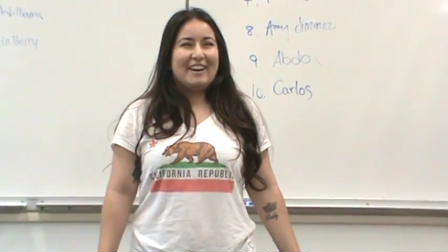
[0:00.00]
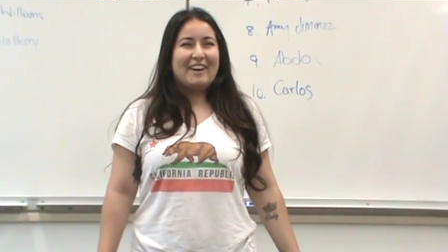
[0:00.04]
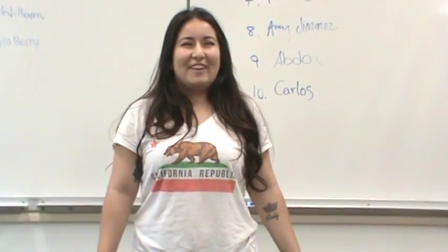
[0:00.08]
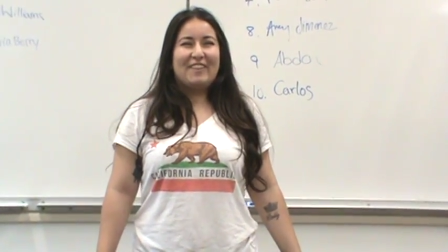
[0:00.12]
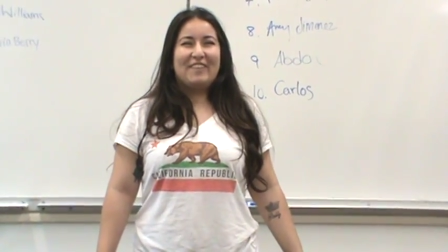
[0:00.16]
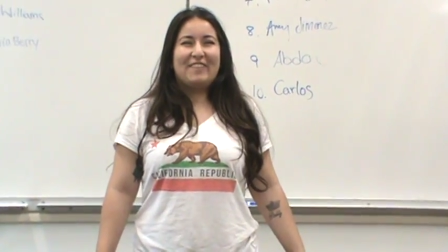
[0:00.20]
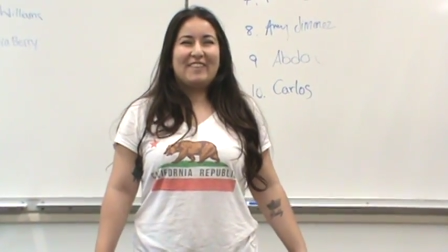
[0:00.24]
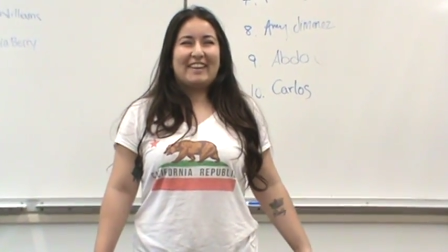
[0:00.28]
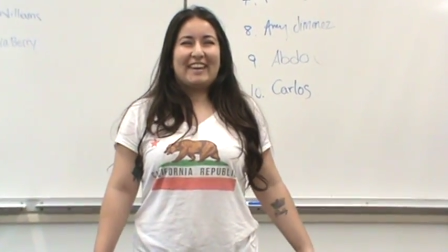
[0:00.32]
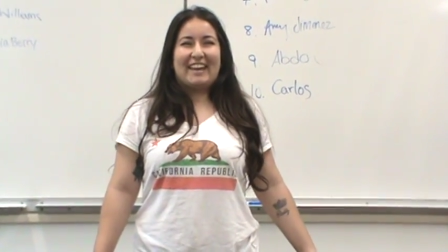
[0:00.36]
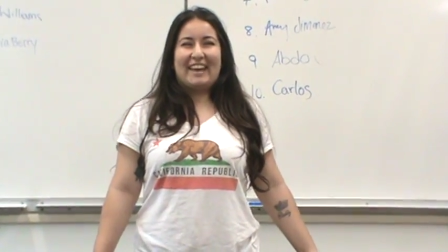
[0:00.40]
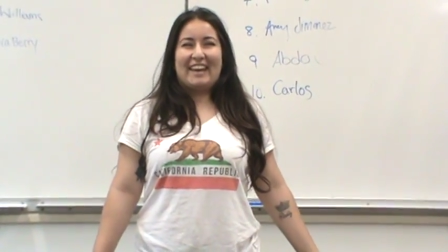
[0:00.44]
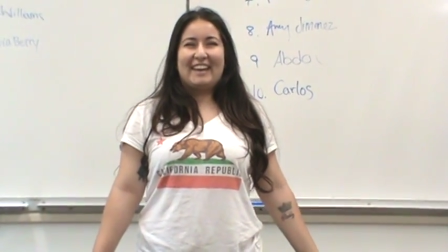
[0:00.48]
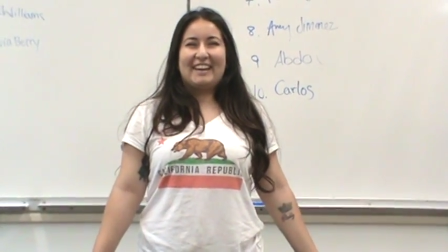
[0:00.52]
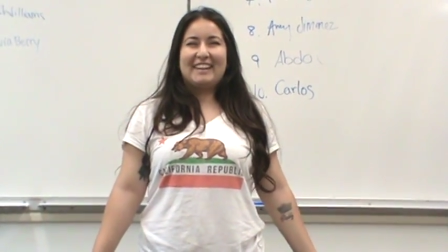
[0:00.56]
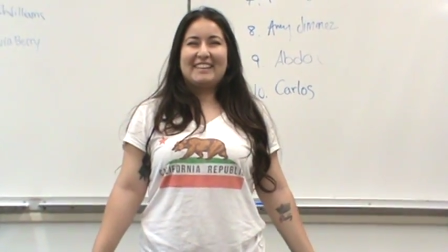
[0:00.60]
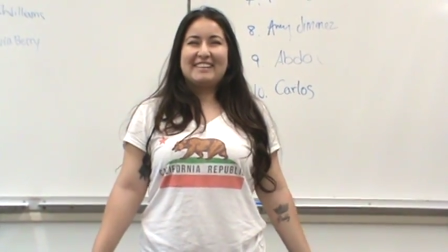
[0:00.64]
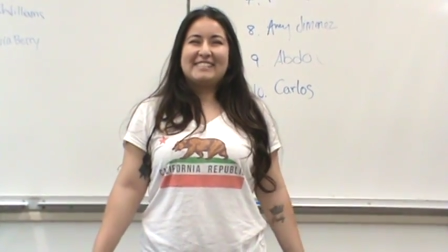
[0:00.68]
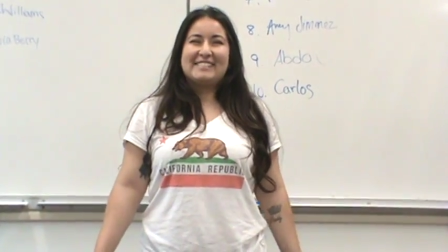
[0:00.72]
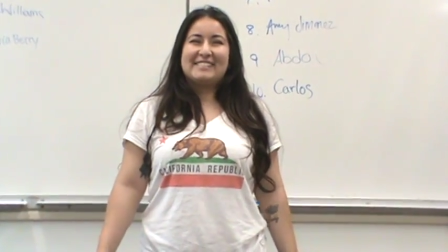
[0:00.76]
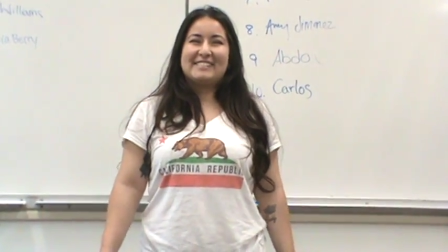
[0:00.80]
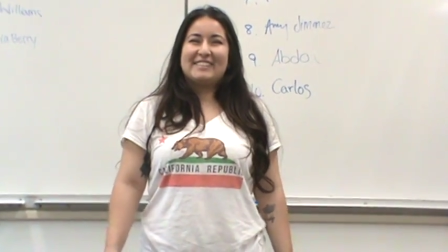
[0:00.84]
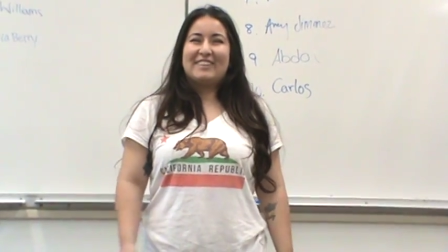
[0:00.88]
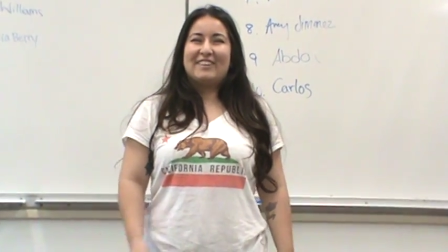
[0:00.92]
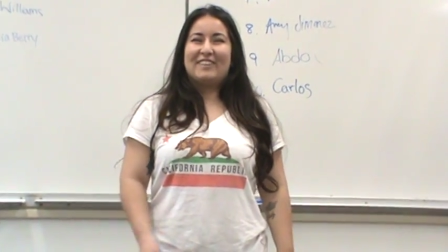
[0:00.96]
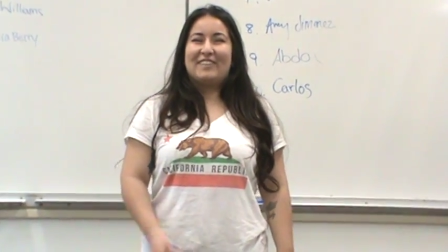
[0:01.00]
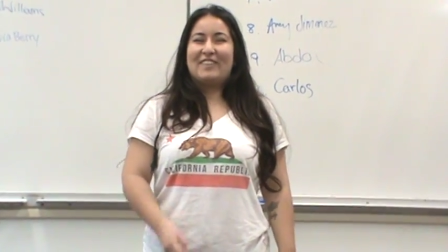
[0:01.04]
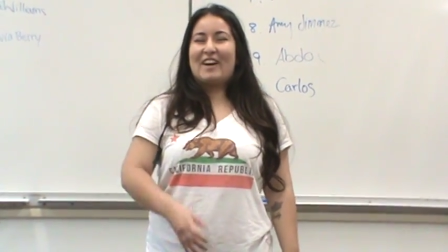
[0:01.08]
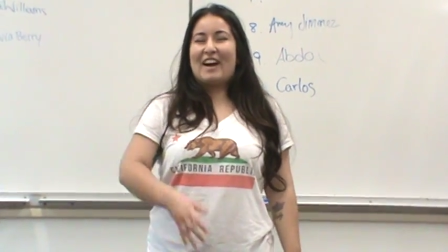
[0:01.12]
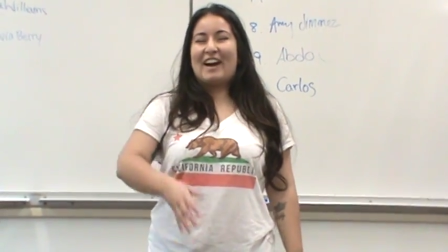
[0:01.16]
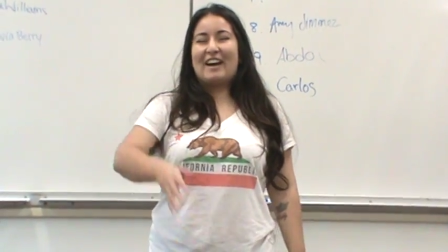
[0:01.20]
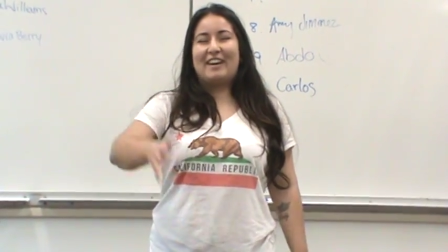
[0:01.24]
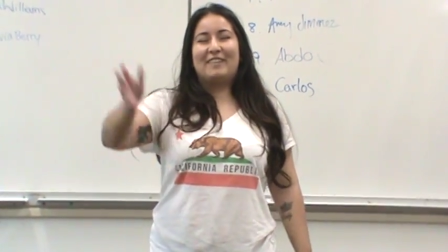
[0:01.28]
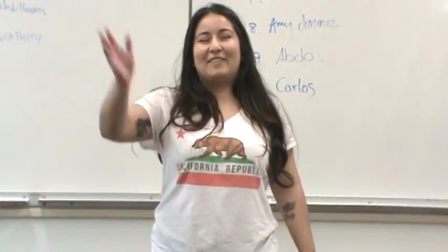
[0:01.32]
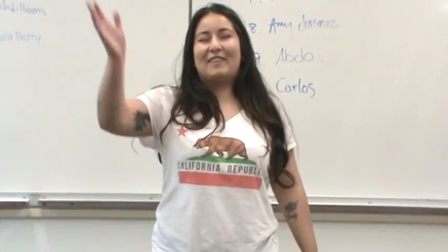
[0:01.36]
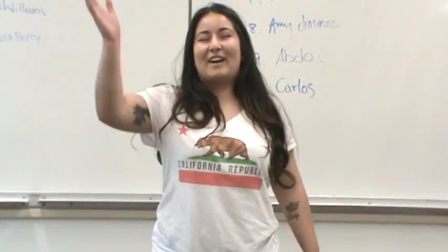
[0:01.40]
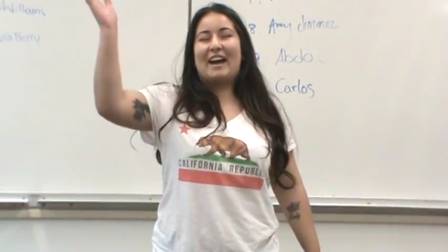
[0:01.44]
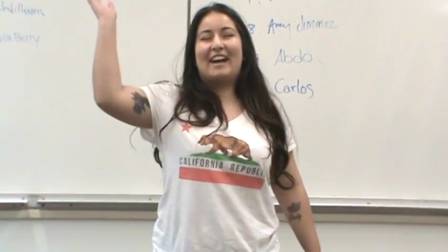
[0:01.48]
okay. So
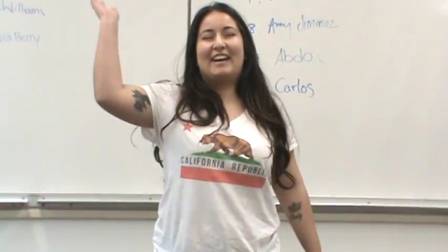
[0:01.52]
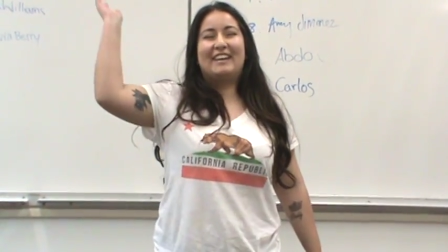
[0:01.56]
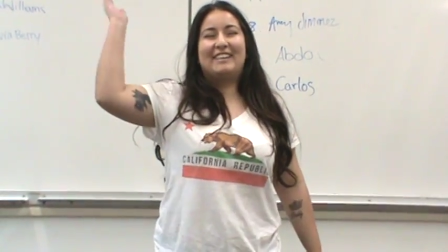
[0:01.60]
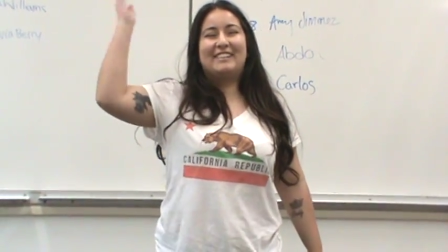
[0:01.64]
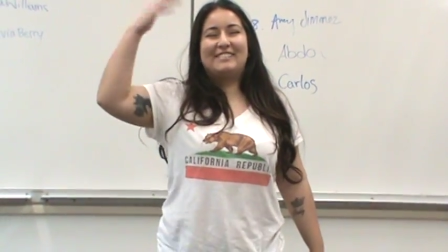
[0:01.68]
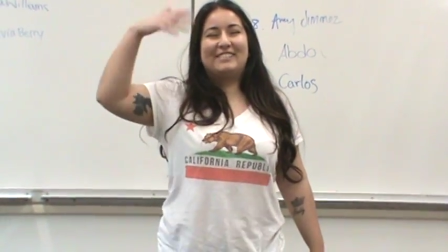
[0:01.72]
I, I